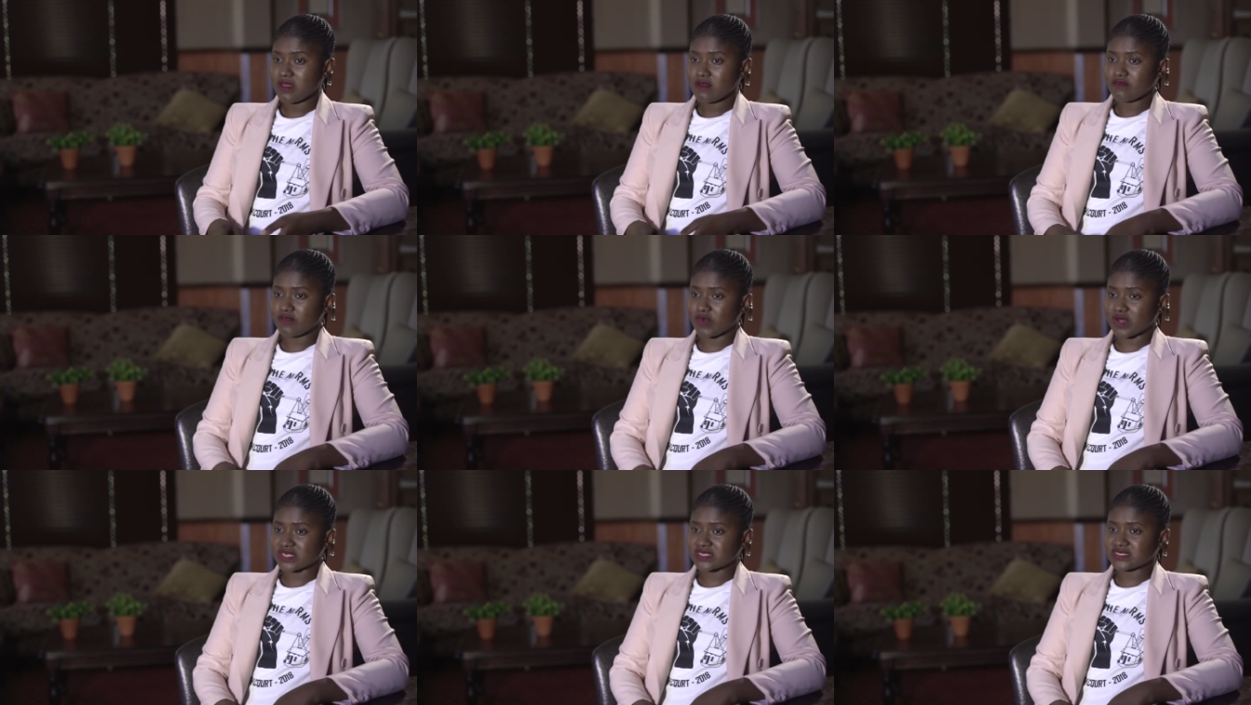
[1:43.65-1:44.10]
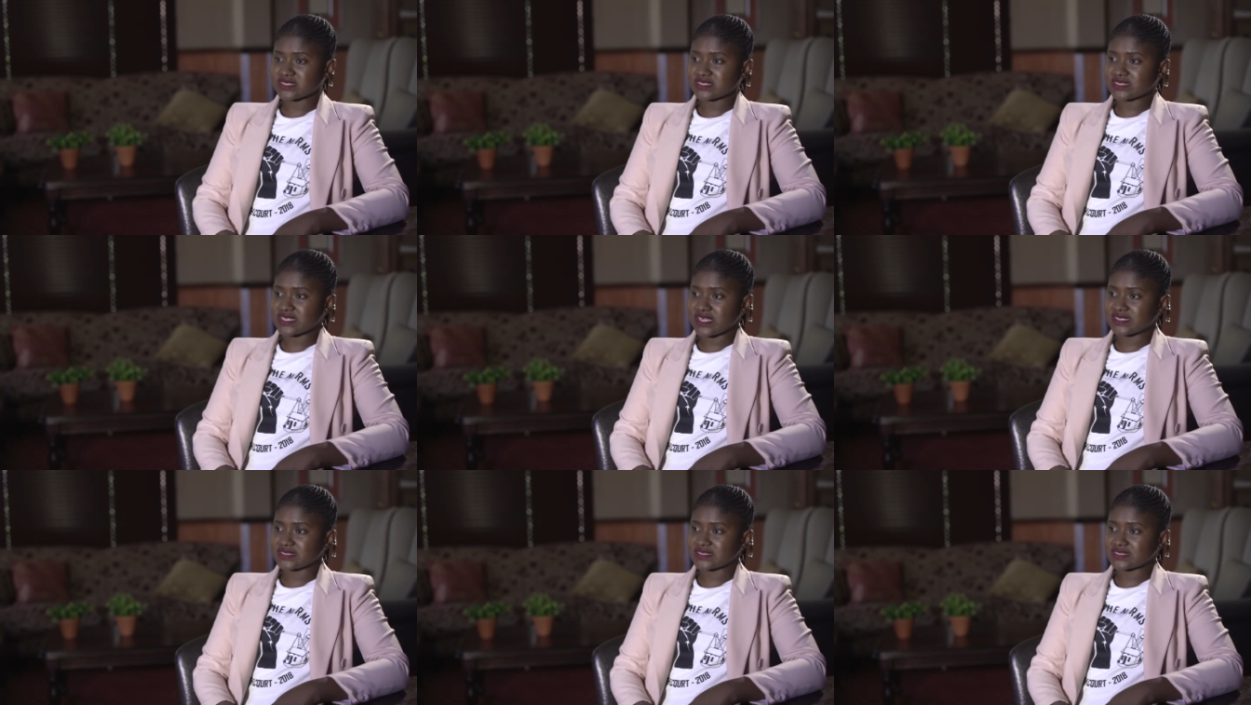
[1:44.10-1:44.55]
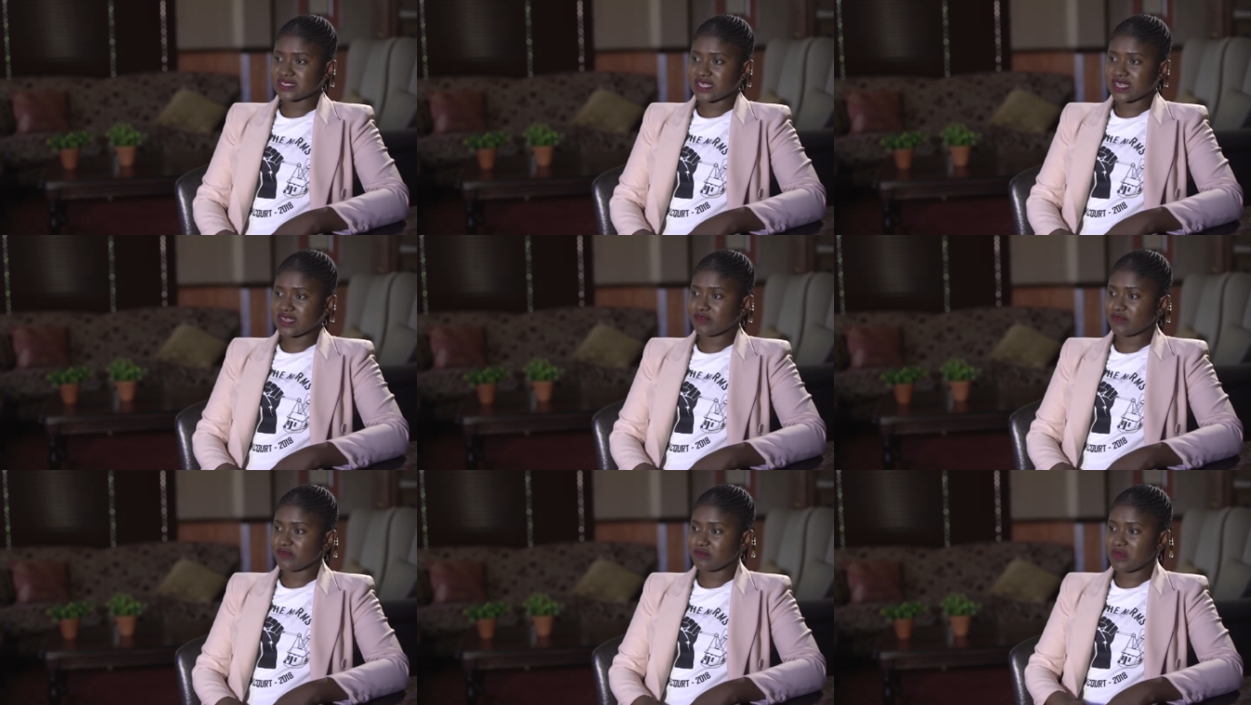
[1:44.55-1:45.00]
For instance,
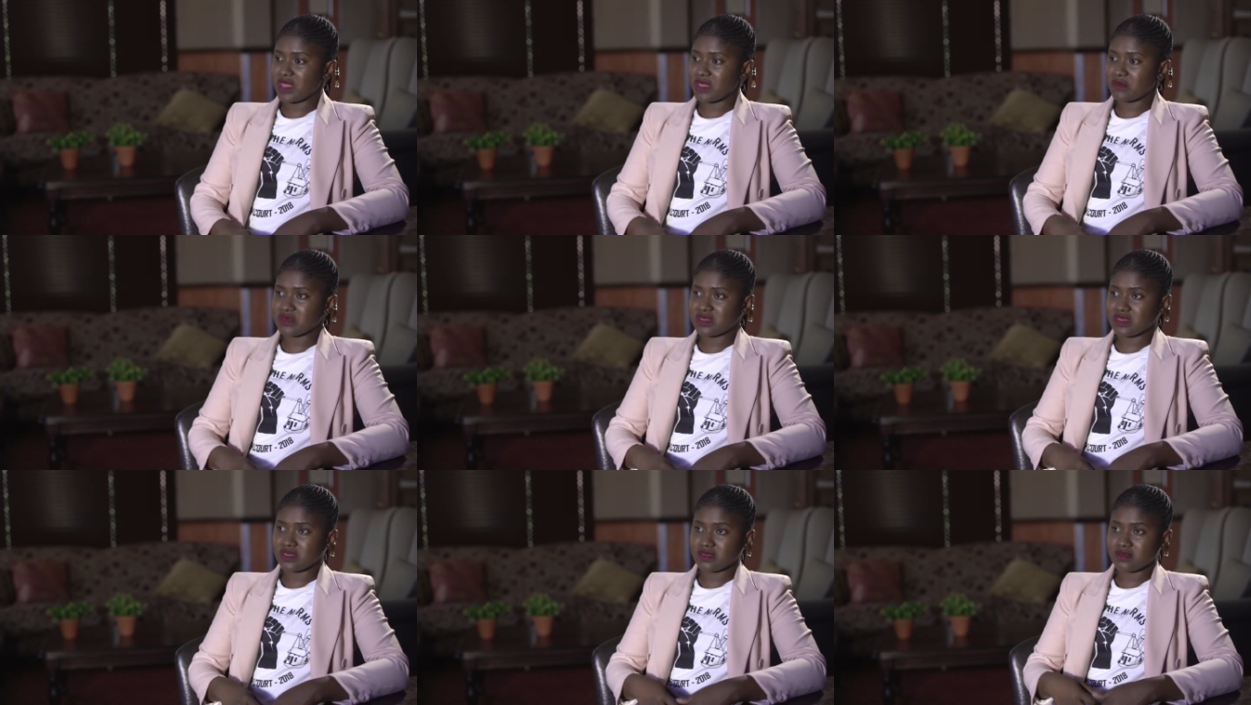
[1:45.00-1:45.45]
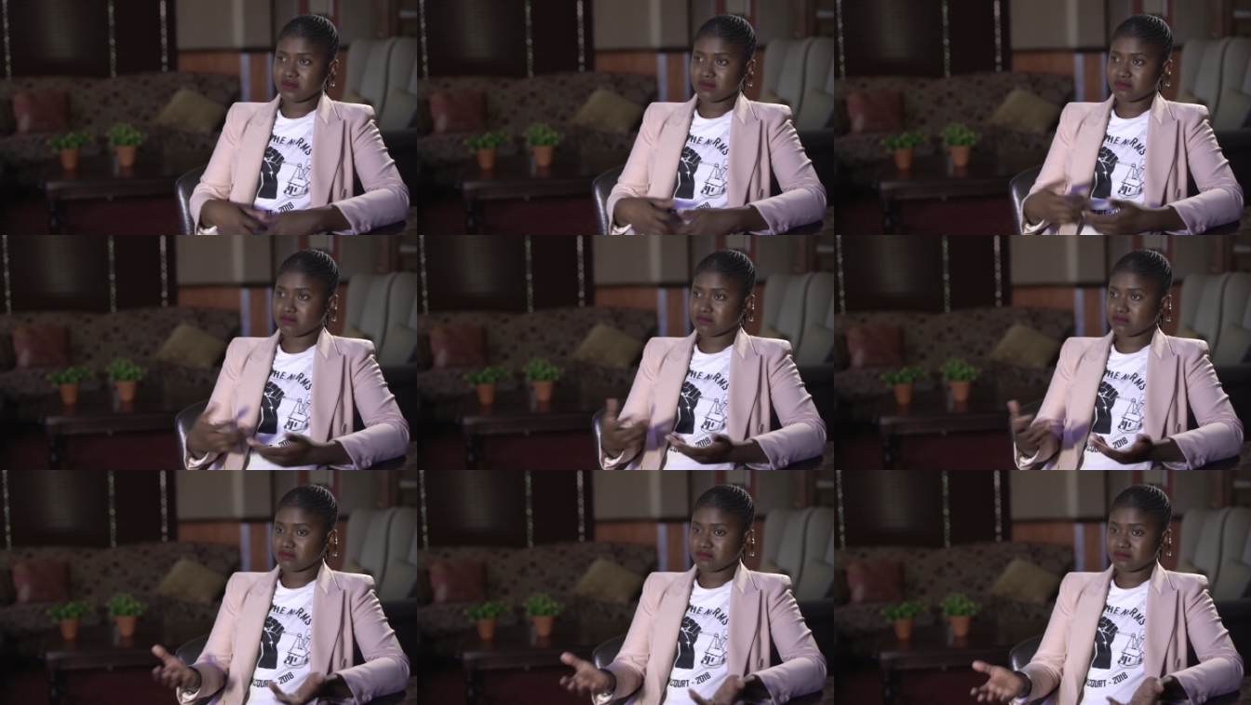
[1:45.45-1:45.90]
if maybe